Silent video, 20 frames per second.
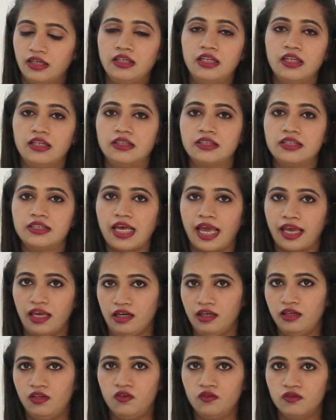and then the
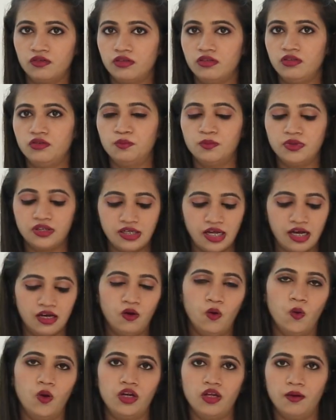second you must
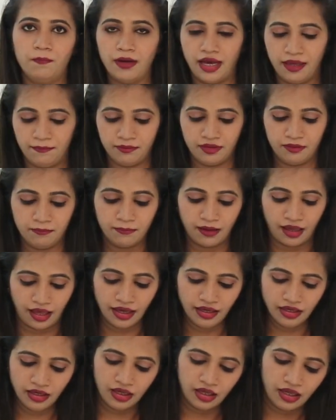hold your piping
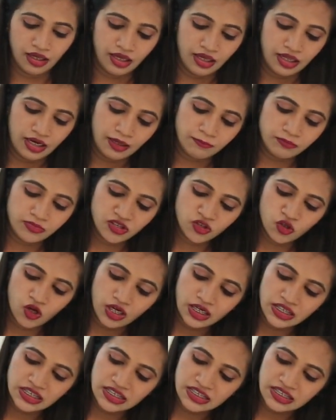bag. I'm just
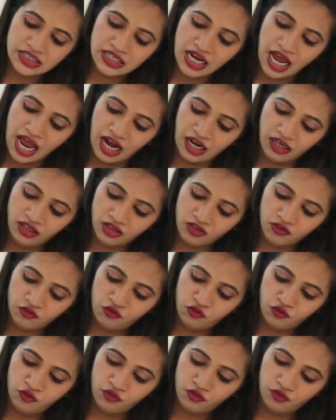gonna start
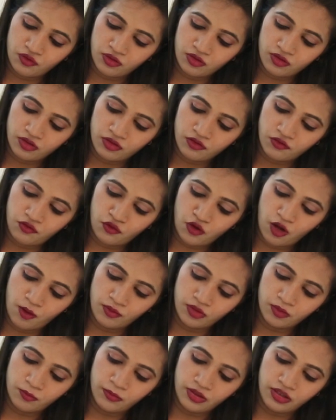
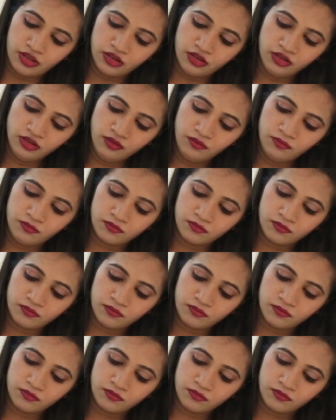from the middle,